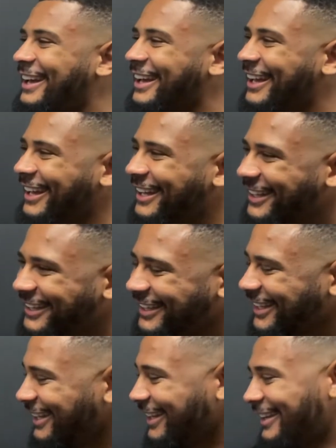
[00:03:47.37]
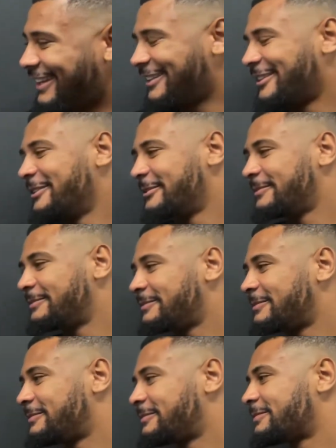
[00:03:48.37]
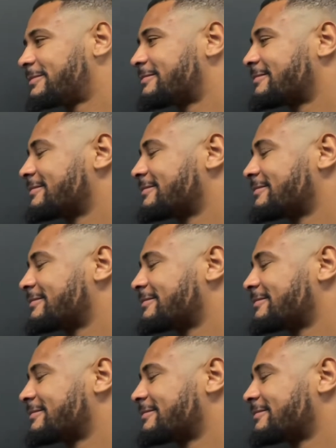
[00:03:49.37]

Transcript: The person shown says nothing.